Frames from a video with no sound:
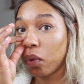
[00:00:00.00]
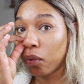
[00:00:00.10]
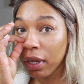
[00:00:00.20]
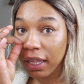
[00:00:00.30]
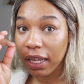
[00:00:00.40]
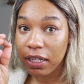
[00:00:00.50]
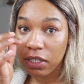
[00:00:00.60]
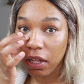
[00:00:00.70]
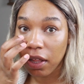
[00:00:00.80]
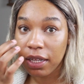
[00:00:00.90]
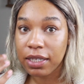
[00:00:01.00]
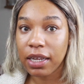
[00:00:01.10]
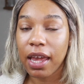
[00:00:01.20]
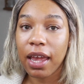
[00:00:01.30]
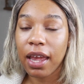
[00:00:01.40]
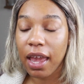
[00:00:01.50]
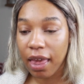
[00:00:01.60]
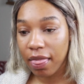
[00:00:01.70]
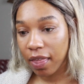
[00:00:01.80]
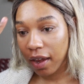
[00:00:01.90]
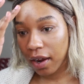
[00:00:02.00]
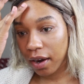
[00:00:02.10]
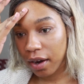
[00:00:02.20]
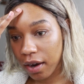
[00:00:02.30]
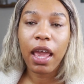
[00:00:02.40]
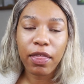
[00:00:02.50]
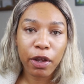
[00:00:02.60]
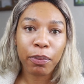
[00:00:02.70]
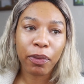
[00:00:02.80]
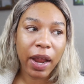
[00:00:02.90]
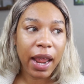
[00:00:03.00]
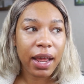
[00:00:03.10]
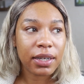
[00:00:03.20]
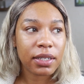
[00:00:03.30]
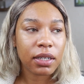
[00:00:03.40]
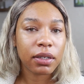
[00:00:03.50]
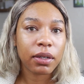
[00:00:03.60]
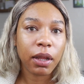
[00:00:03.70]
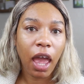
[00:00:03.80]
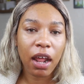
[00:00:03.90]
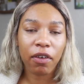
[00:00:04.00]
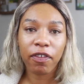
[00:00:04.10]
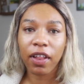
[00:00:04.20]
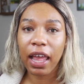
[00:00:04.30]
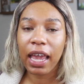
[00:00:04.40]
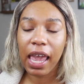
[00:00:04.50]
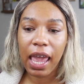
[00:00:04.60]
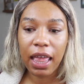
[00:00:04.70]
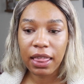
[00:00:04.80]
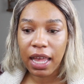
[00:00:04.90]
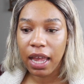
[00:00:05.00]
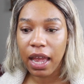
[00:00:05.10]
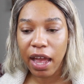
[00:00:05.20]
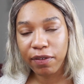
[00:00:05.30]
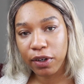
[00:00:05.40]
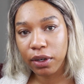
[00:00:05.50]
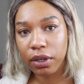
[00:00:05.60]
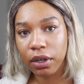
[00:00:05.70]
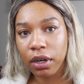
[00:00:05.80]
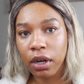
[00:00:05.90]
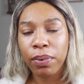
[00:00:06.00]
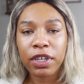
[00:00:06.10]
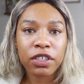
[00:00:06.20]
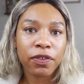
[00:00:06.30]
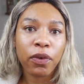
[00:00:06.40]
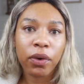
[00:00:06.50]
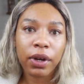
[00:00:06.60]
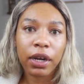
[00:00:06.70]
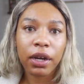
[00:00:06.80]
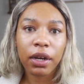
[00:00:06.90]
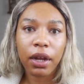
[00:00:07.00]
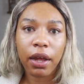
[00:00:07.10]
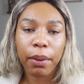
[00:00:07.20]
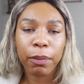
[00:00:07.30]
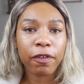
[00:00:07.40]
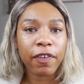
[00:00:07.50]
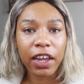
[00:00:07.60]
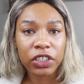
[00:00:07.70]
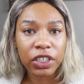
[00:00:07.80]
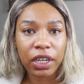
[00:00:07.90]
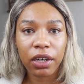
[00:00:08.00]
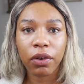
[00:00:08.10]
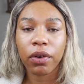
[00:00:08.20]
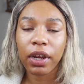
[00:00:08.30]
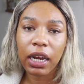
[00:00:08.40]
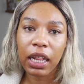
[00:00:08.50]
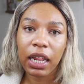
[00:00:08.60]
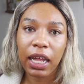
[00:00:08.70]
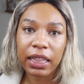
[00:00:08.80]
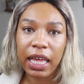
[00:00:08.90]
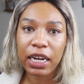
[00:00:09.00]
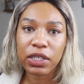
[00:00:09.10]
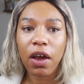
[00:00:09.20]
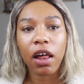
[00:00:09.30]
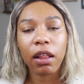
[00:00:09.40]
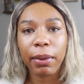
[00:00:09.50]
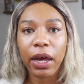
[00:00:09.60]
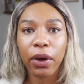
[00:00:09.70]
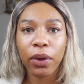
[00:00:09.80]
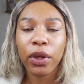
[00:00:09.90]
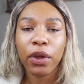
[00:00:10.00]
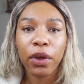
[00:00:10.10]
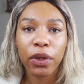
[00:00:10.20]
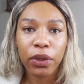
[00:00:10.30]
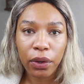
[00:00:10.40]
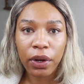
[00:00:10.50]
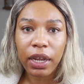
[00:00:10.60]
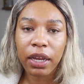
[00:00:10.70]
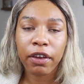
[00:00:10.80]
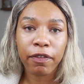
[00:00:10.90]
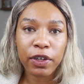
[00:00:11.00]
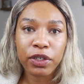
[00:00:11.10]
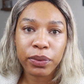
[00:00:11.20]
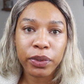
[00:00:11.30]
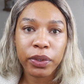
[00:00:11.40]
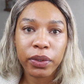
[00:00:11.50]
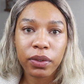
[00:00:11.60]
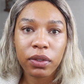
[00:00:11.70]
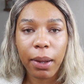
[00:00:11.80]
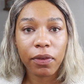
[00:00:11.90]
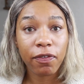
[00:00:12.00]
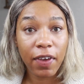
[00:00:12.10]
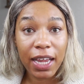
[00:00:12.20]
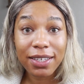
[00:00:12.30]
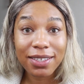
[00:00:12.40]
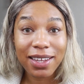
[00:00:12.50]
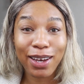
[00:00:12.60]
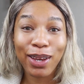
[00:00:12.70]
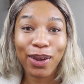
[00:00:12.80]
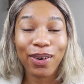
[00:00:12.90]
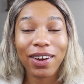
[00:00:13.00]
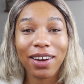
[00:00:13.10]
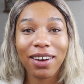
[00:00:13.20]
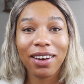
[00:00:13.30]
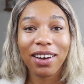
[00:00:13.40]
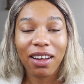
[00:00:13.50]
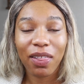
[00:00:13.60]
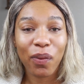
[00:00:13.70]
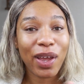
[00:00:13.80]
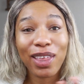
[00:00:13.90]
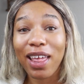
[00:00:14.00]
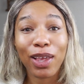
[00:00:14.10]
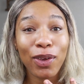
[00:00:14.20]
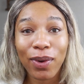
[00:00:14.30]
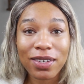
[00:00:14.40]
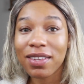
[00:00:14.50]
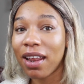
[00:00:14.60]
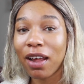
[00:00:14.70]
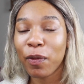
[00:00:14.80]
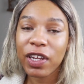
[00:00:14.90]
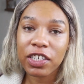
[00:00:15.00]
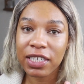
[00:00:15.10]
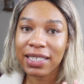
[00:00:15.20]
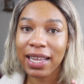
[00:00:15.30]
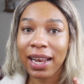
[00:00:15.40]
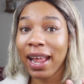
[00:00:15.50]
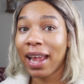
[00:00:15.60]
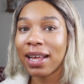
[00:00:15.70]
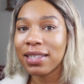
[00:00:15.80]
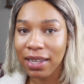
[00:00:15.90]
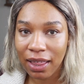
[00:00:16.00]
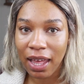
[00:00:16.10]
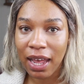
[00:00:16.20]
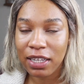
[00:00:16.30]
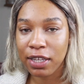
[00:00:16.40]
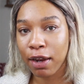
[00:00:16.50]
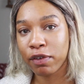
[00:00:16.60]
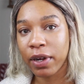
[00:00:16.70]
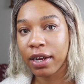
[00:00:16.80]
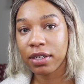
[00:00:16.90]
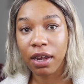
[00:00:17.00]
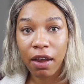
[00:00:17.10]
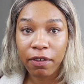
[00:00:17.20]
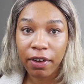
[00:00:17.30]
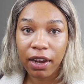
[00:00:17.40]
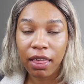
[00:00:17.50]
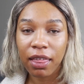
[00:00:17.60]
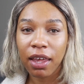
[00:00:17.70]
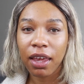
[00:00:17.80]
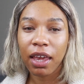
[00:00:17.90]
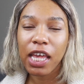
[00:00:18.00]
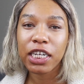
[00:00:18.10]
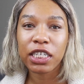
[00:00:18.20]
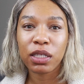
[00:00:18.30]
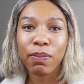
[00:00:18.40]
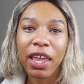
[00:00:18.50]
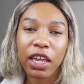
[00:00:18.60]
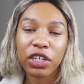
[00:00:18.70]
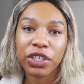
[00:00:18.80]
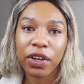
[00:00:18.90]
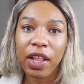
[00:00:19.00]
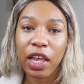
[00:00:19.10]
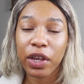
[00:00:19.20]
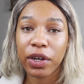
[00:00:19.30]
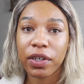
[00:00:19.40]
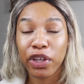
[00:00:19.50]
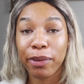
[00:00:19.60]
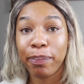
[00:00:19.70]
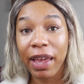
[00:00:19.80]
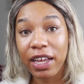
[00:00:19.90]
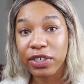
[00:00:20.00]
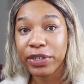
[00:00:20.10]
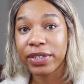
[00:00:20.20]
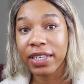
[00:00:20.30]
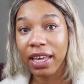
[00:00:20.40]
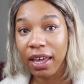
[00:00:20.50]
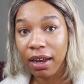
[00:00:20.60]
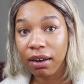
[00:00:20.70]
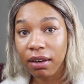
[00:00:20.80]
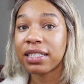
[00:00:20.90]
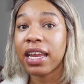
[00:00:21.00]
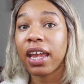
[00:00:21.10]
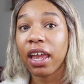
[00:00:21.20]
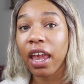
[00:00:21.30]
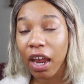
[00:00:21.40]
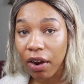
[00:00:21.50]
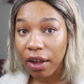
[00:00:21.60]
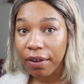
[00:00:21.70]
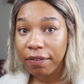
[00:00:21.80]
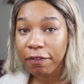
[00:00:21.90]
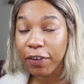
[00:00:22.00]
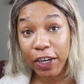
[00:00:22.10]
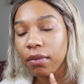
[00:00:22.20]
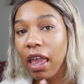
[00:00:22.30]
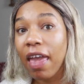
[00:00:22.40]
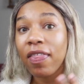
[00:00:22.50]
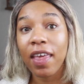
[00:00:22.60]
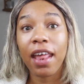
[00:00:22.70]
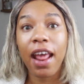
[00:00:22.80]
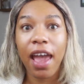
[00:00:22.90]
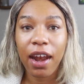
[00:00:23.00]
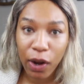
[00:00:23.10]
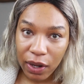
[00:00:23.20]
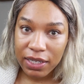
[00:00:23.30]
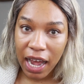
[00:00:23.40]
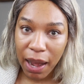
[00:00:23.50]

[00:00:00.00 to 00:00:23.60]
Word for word: really into Glossier and their and their brand. I don't feel like they ever push for uh, perfection or anything like that. It's all about your individual face and your uh, the way that you are set up and just enhancing that instead of trying to cover anything and just making sure that your your base your skin is taken care of first and then adding on